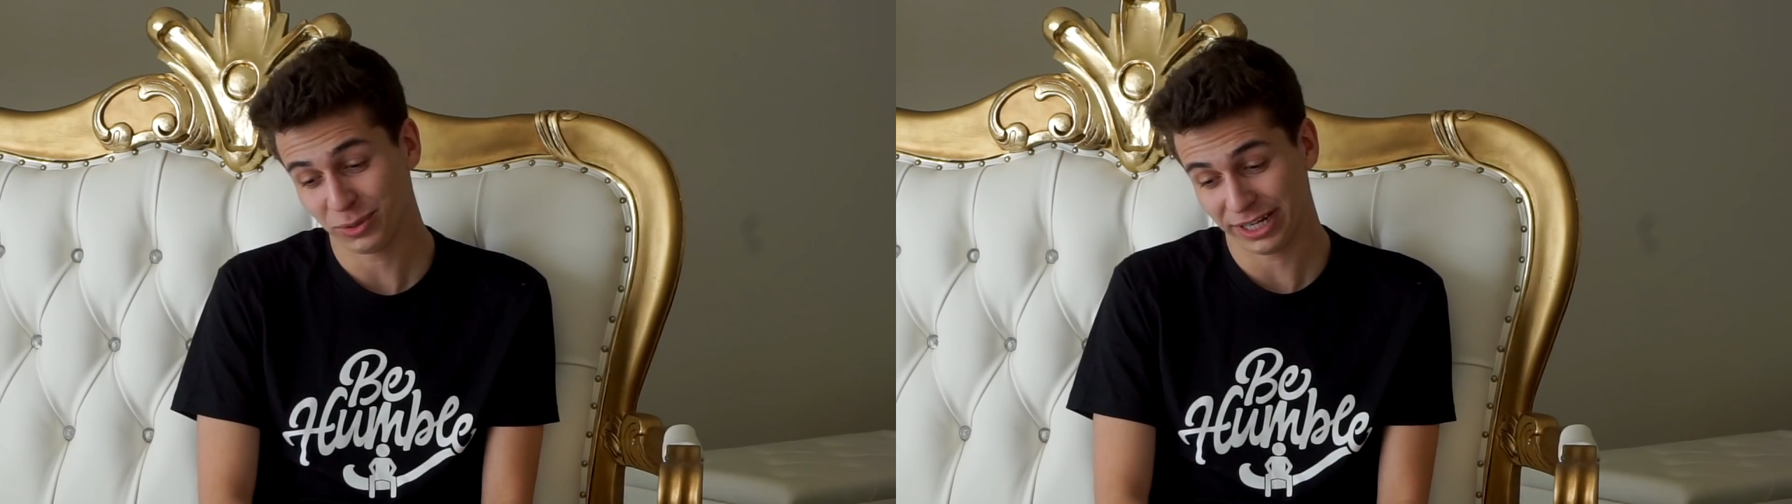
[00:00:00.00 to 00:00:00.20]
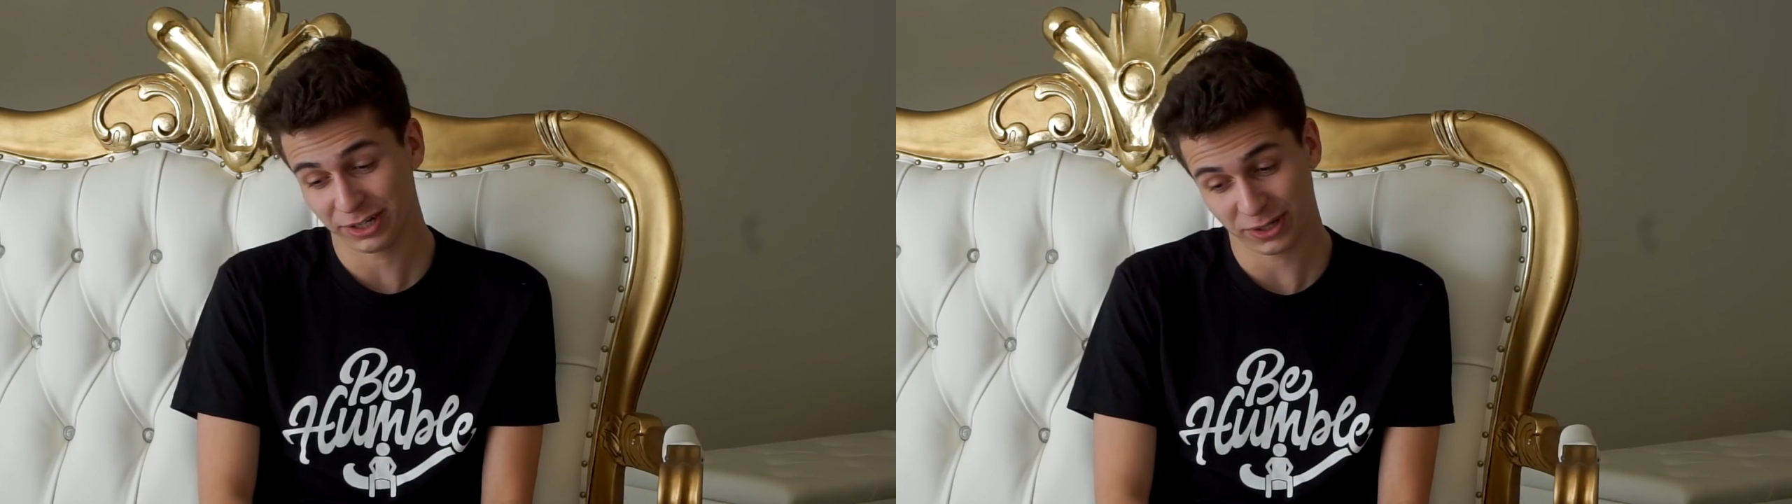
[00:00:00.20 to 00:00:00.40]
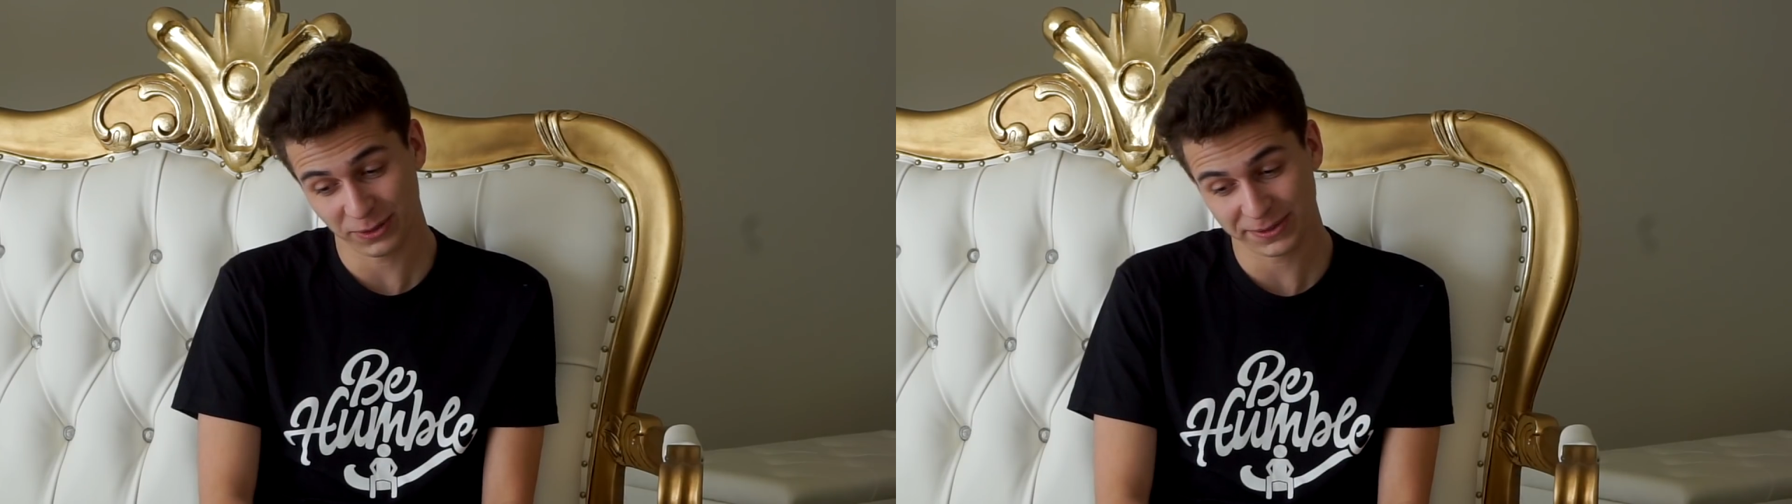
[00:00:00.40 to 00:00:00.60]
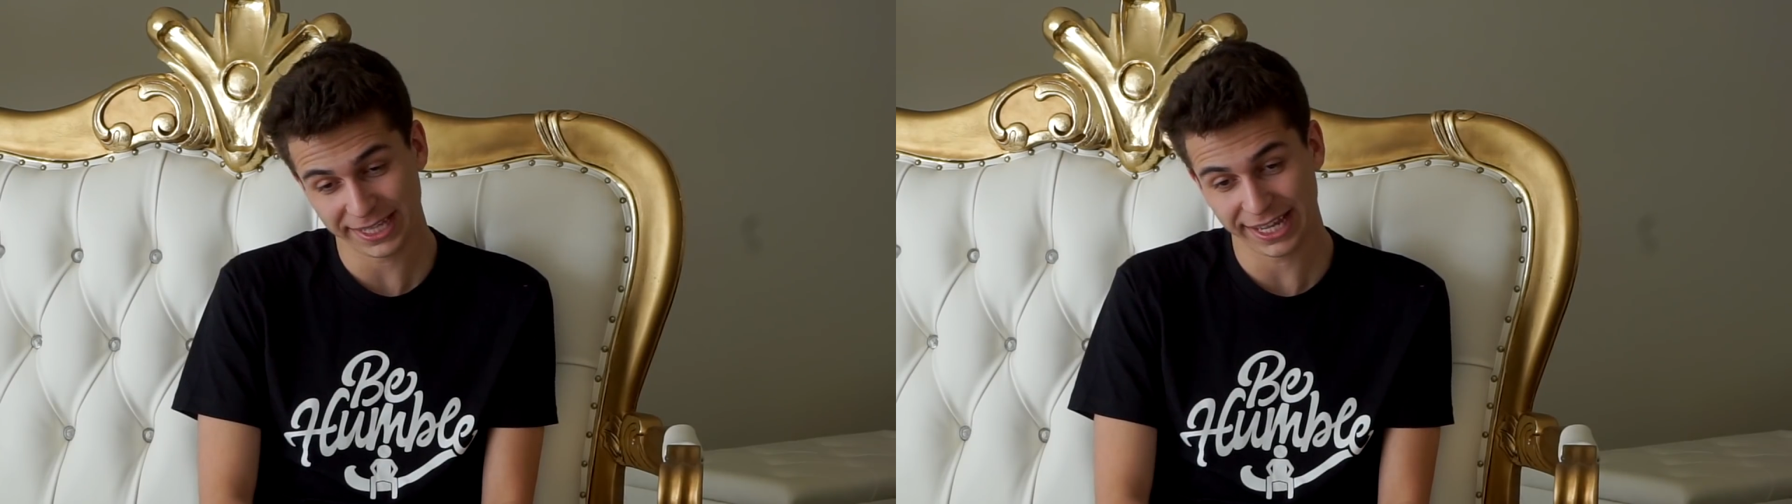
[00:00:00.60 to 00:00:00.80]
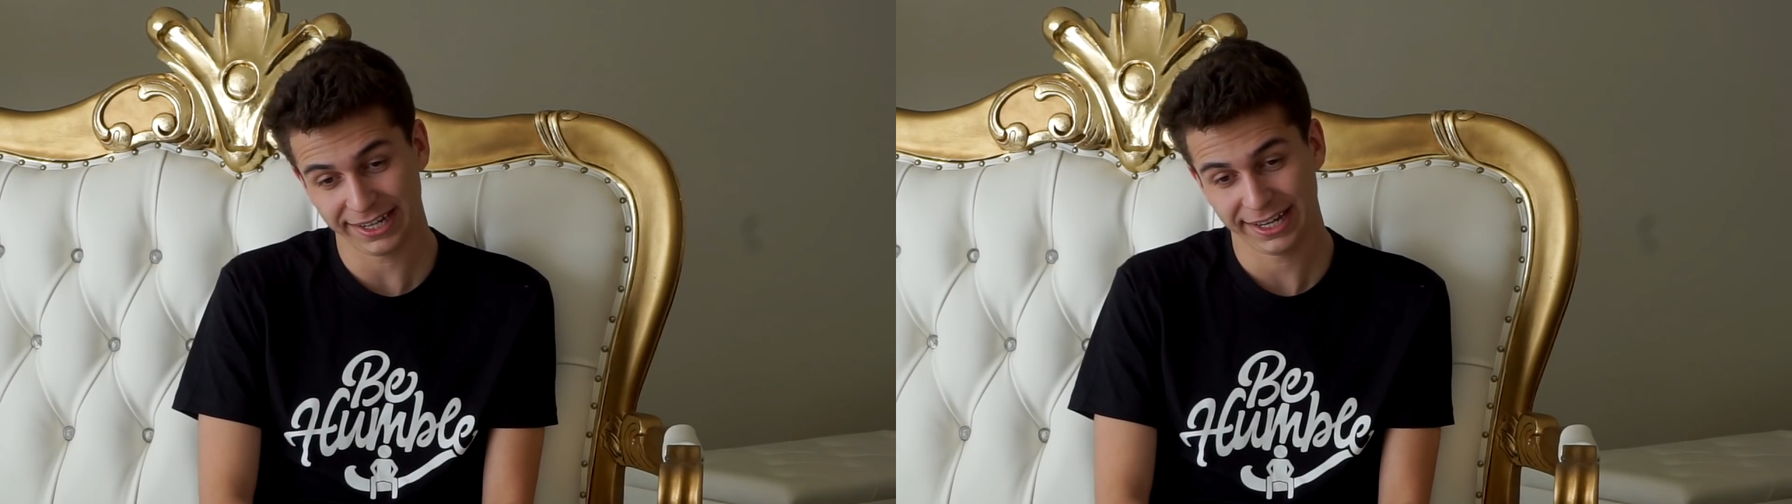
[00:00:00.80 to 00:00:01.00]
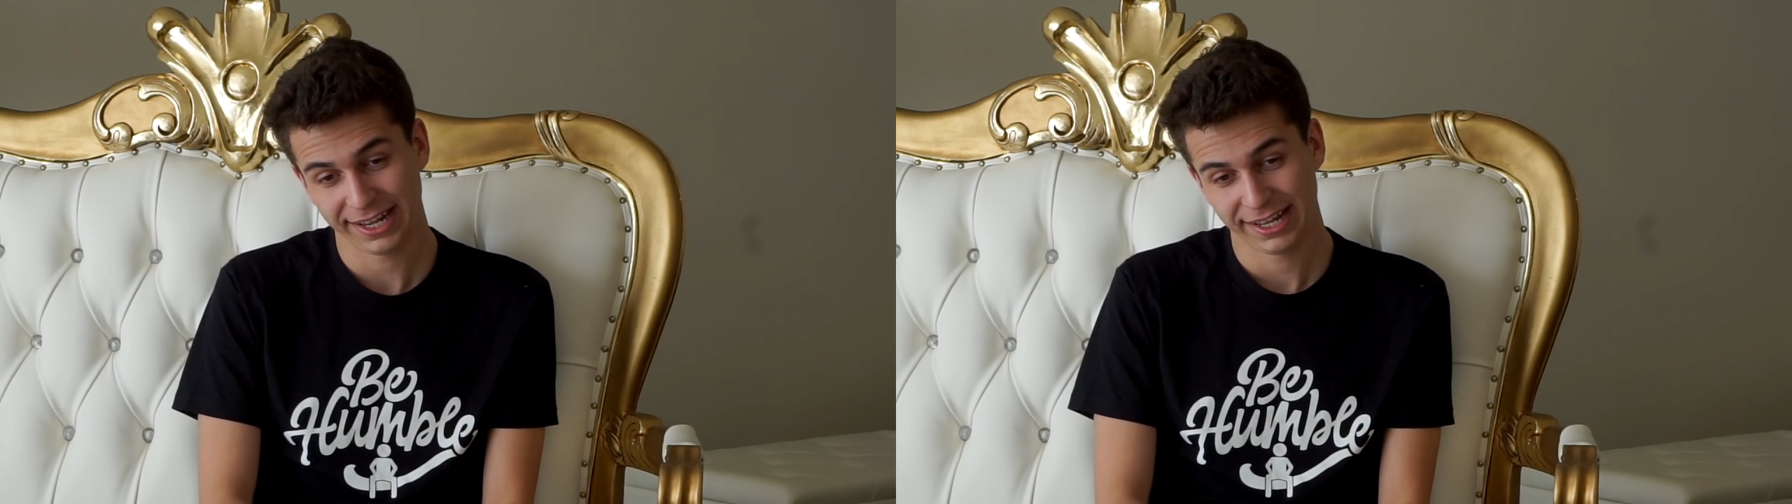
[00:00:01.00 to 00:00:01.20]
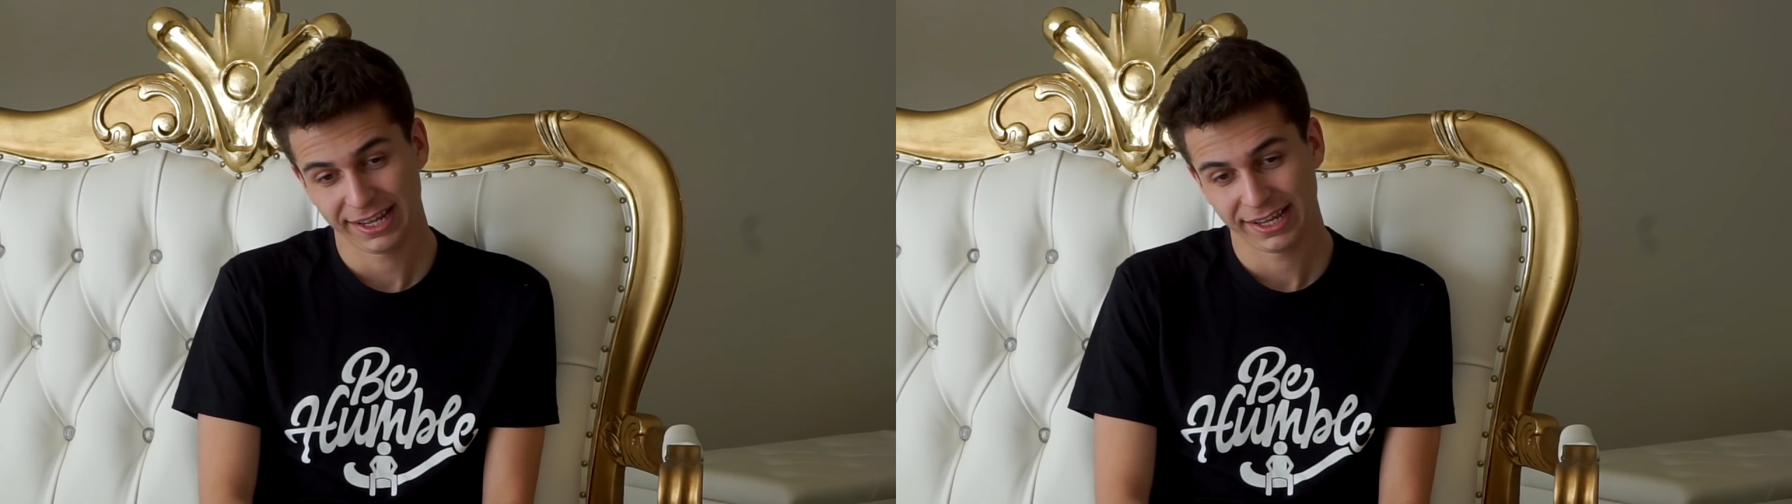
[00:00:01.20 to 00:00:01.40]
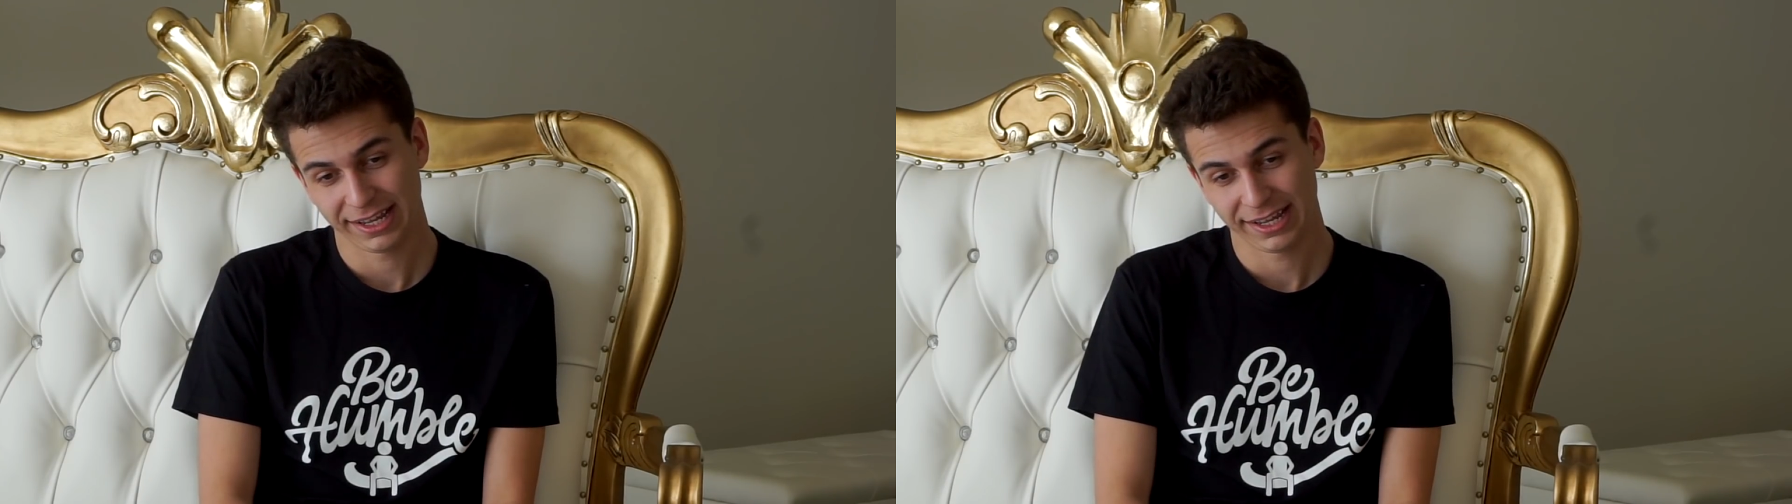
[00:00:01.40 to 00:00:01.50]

Do I agree with that?